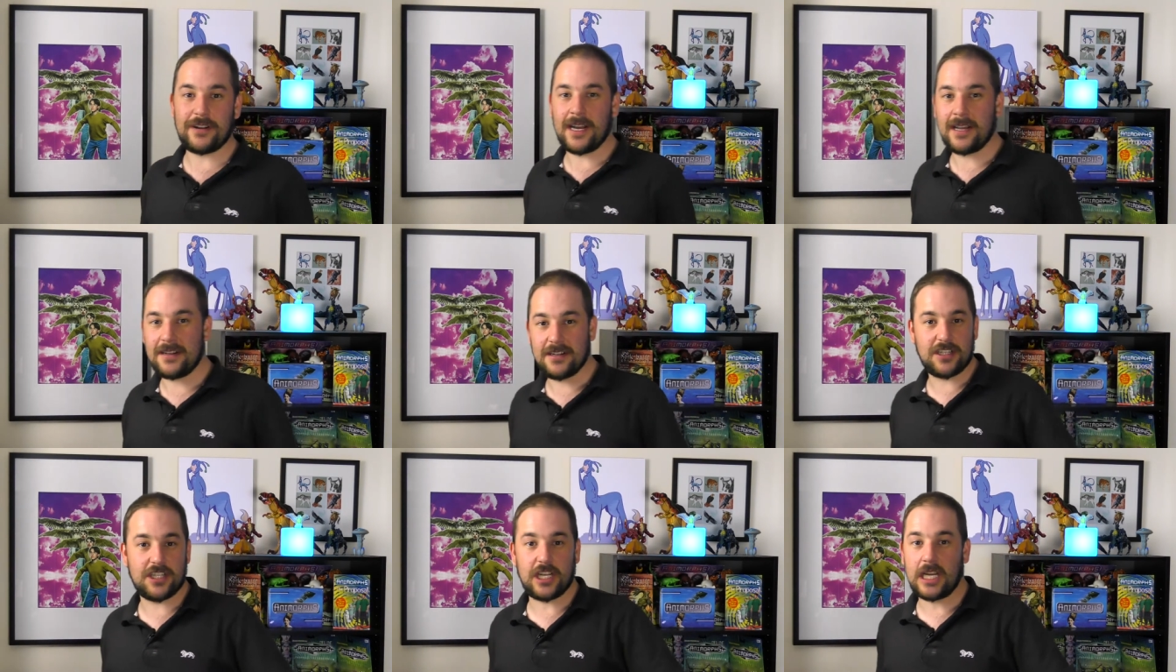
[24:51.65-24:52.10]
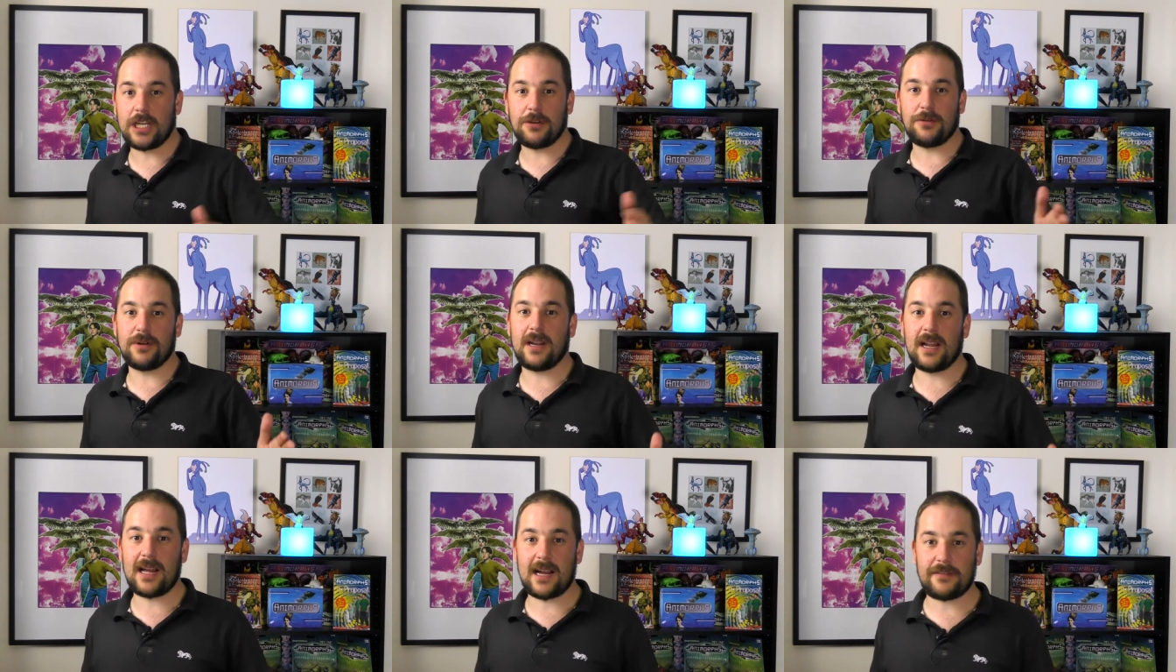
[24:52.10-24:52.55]
I had a
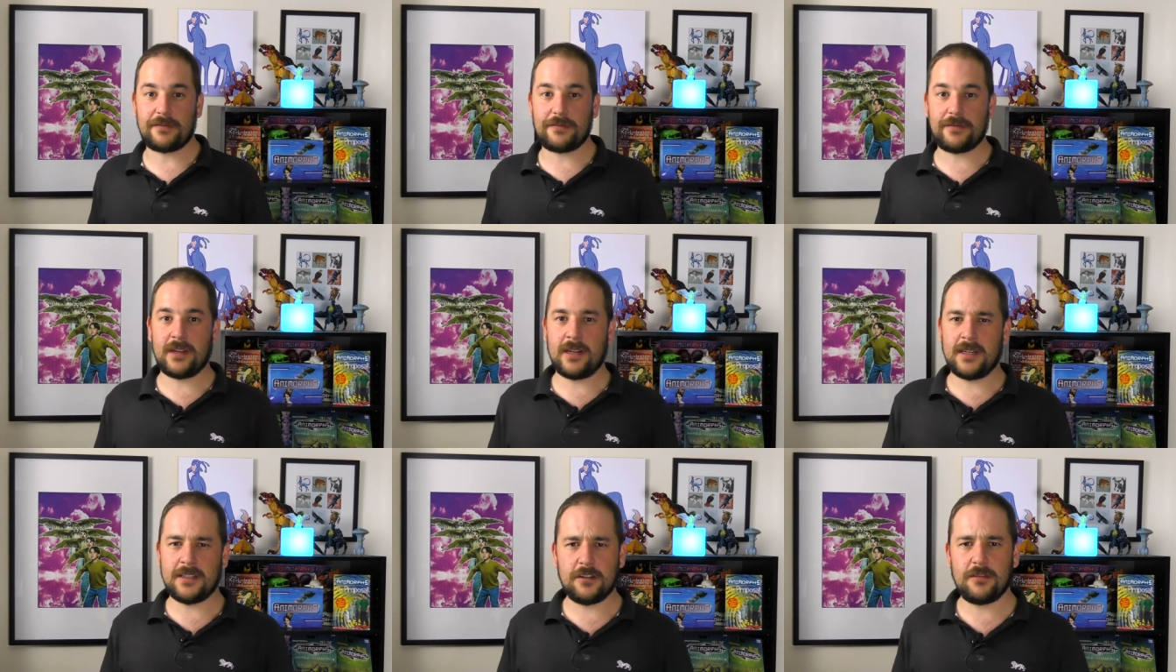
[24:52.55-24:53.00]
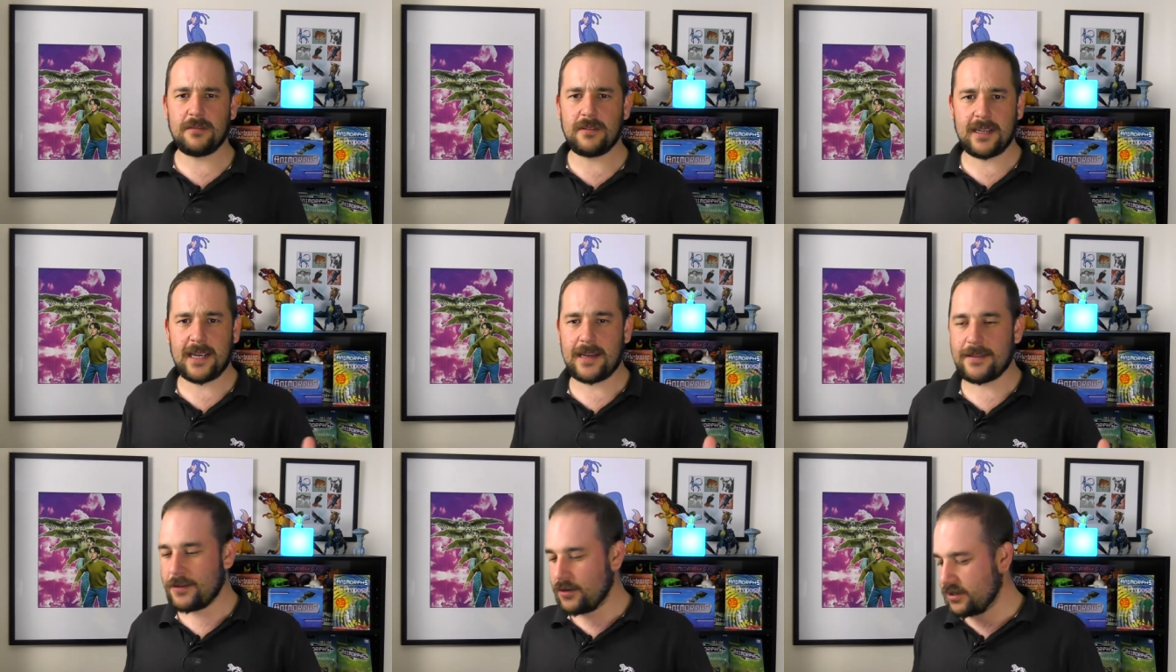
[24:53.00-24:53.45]
genuine laugh, and I don't
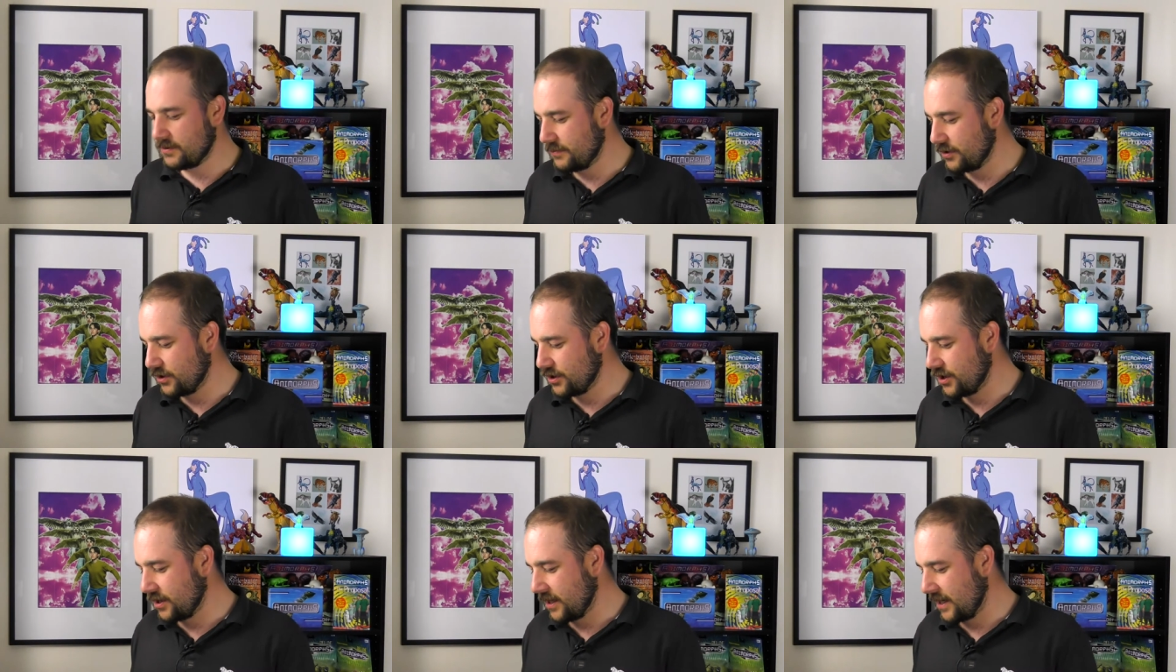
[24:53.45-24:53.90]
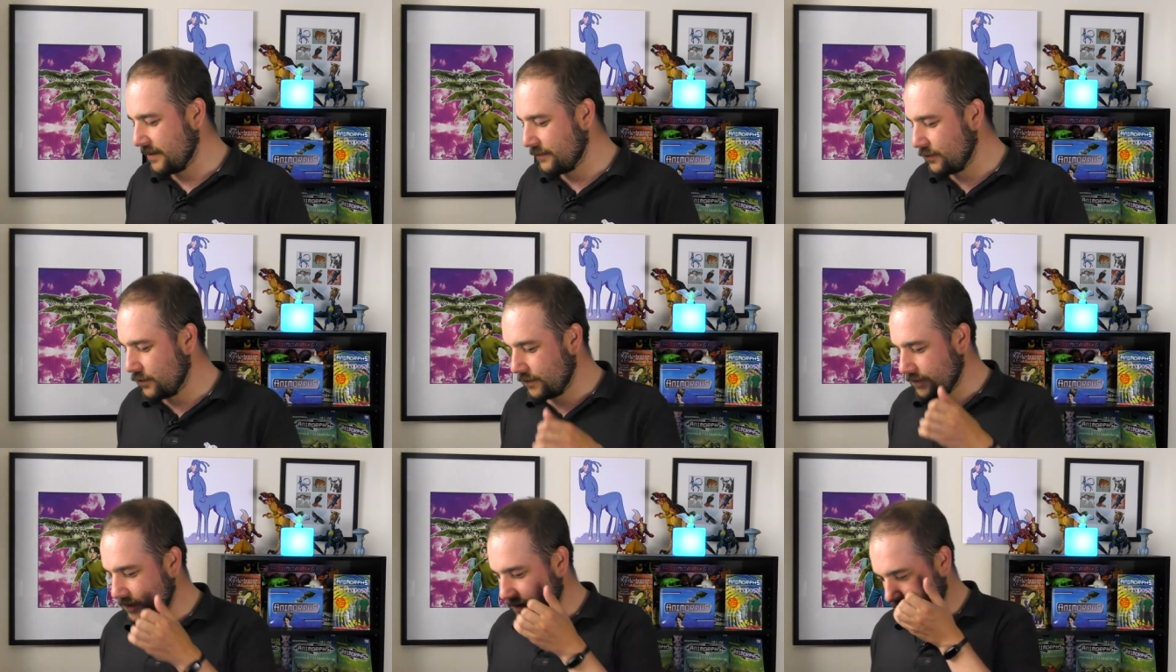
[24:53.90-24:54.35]
get those much in
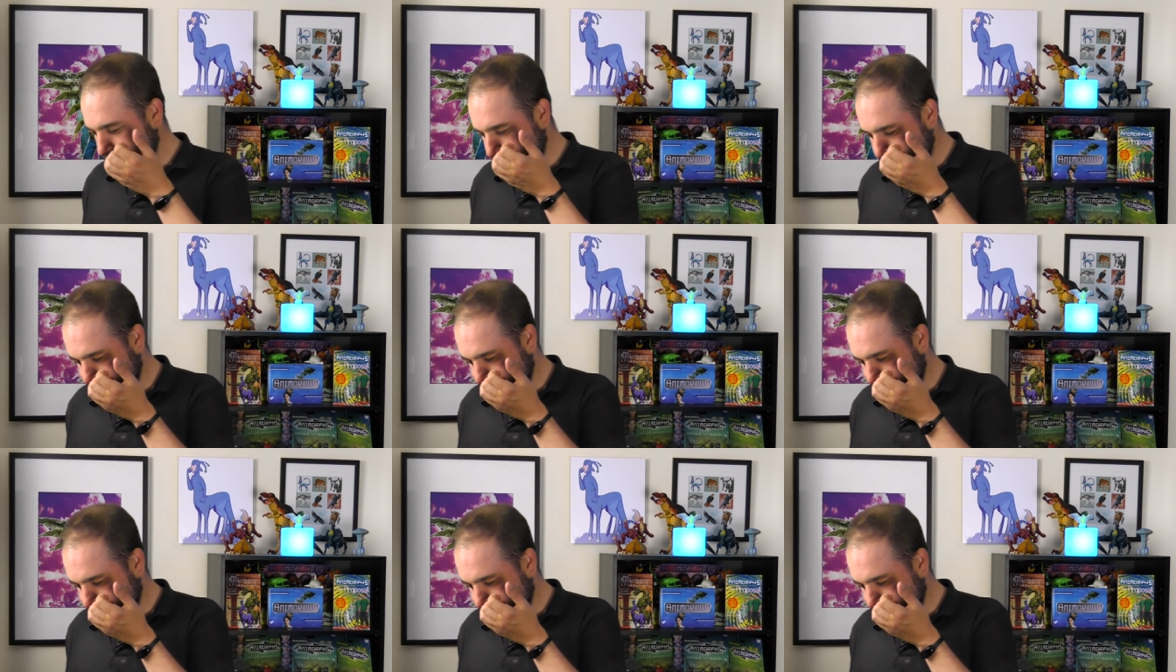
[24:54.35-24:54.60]
Animorphs.